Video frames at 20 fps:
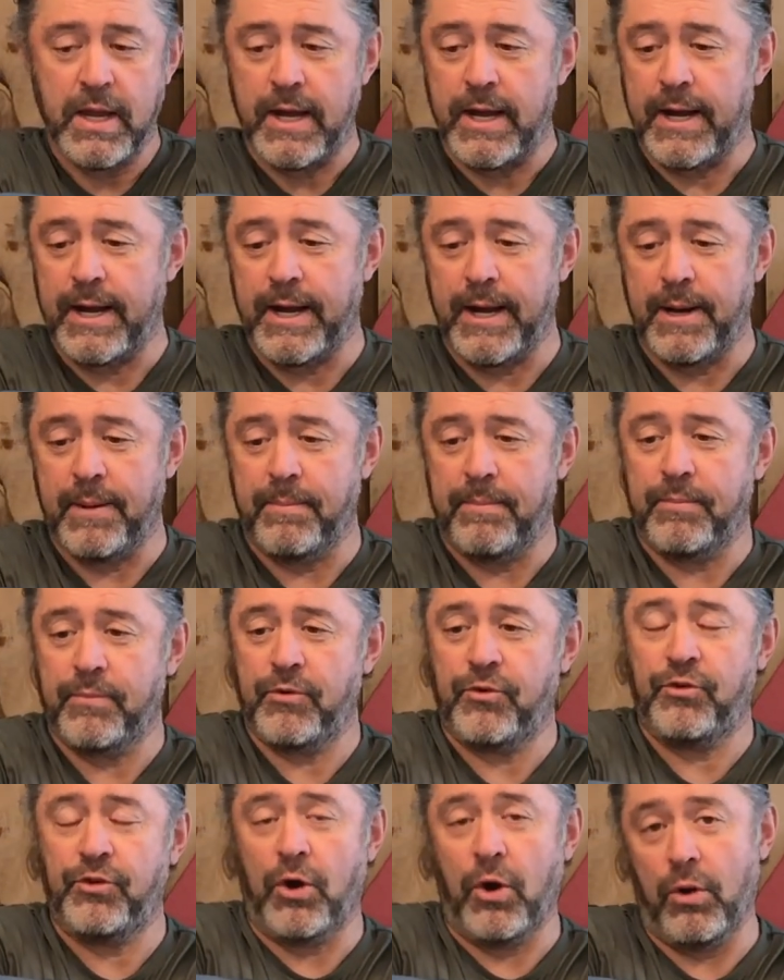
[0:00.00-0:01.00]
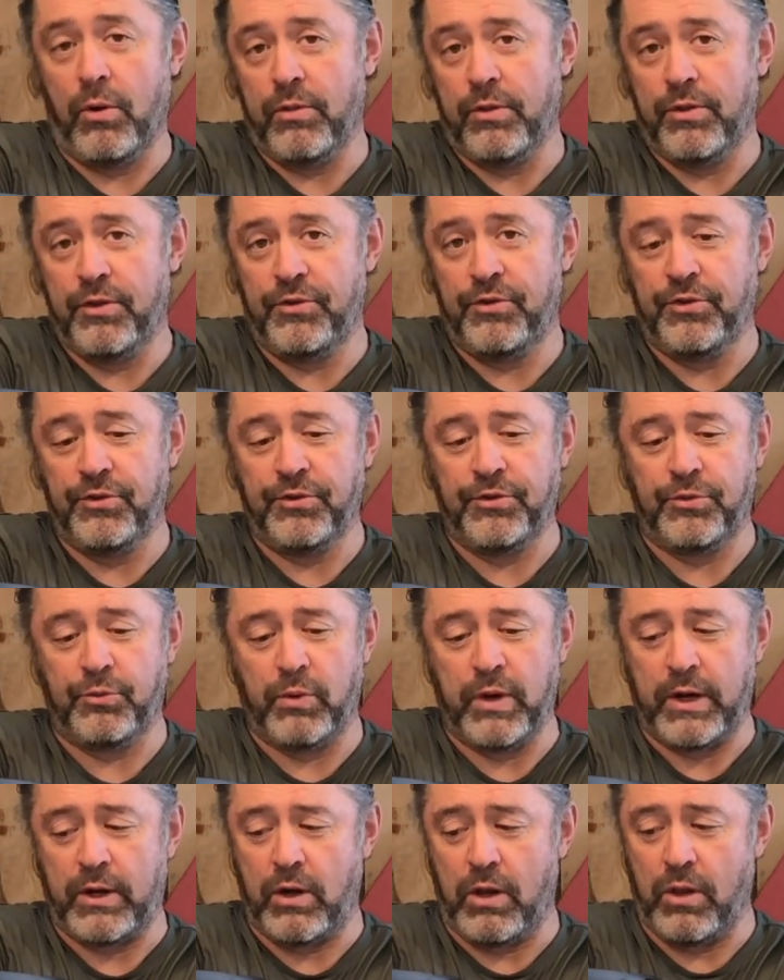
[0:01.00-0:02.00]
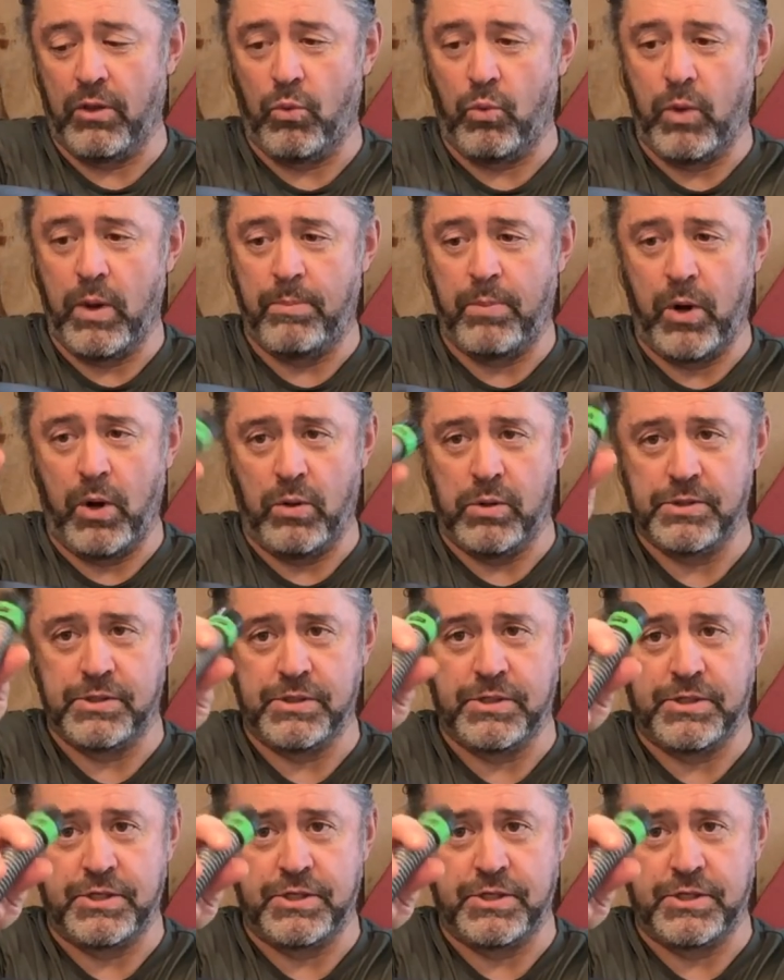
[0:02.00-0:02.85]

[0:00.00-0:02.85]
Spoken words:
So this is what I call the whip hose.